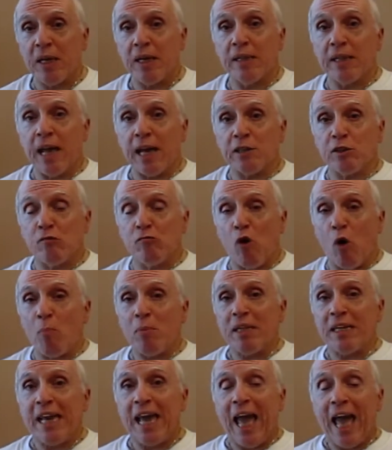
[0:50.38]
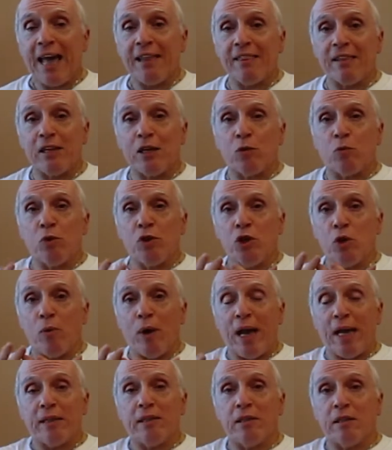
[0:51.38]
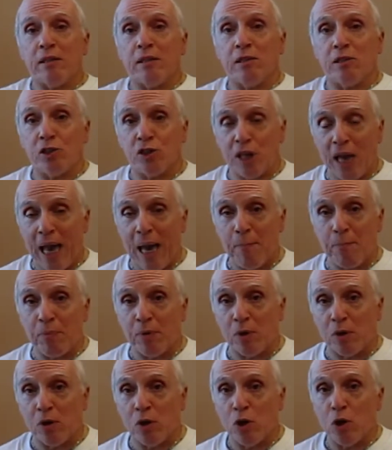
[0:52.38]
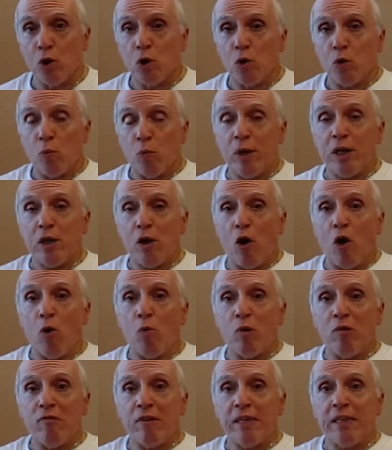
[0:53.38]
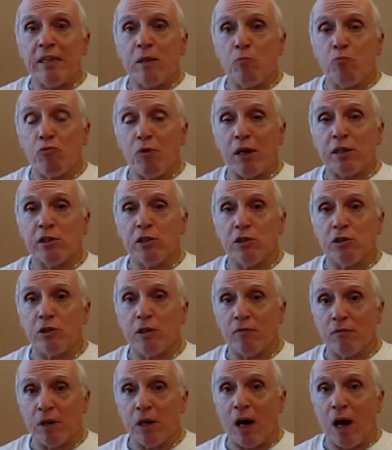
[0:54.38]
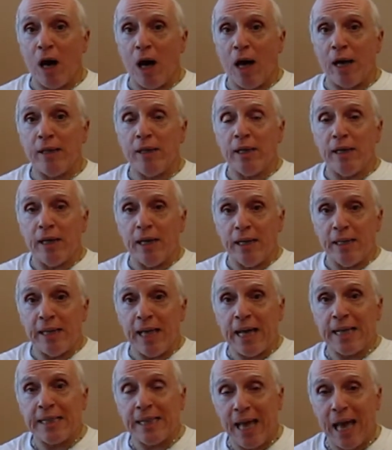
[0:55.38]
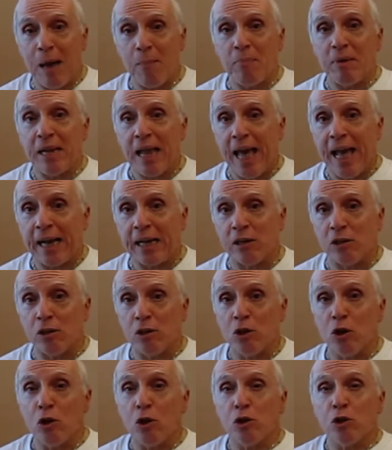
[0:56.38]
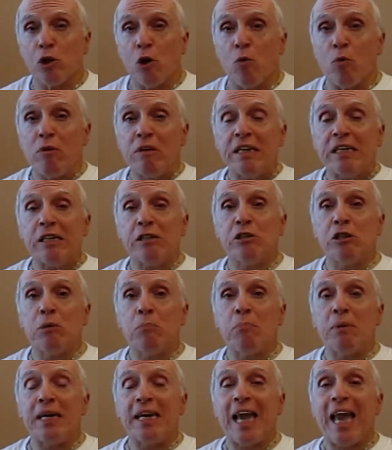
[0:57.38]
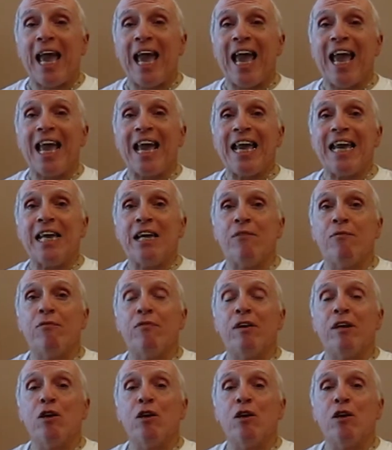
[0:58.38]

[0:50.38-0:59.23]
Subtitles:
Now, as a Roman Catholic, when you enter this chapel, we know we're in the presence of God in that tabernacle, so we need to behave